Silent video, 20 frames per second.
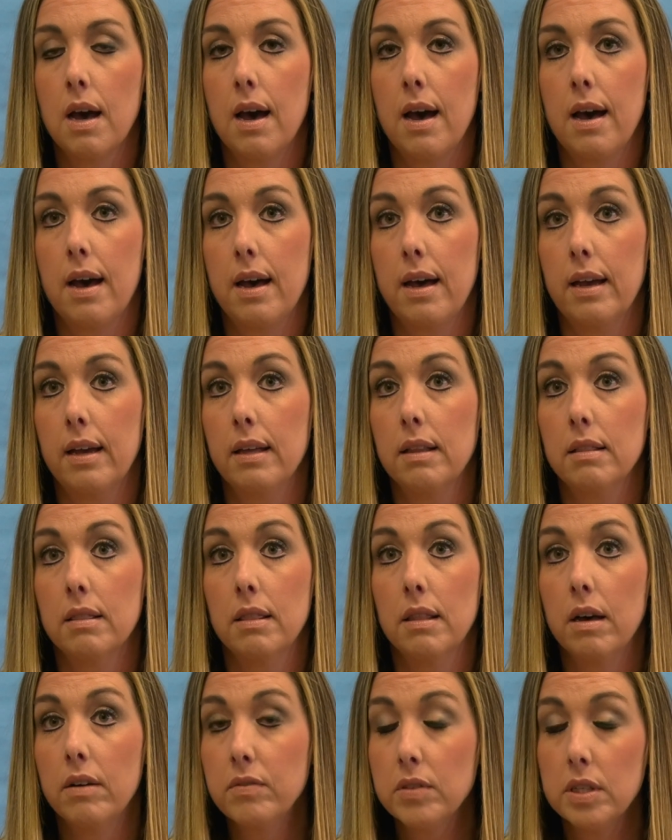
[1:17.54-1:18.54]
I
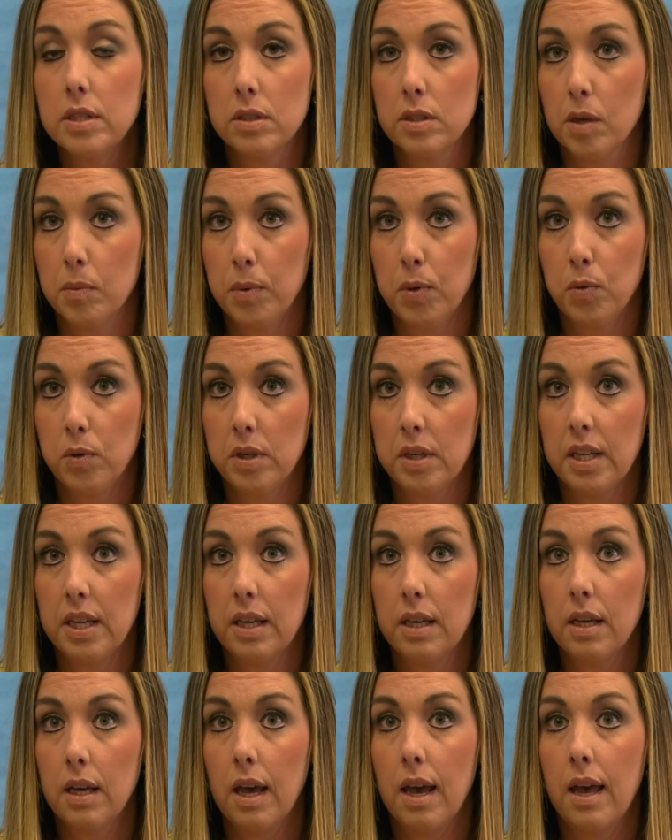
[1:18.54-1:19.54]
love this
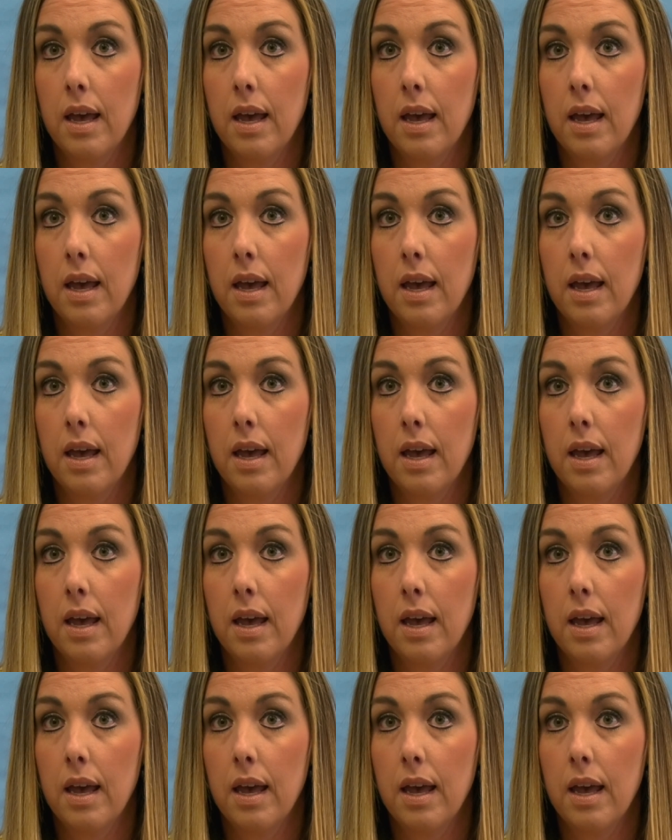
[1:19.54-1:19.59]
community,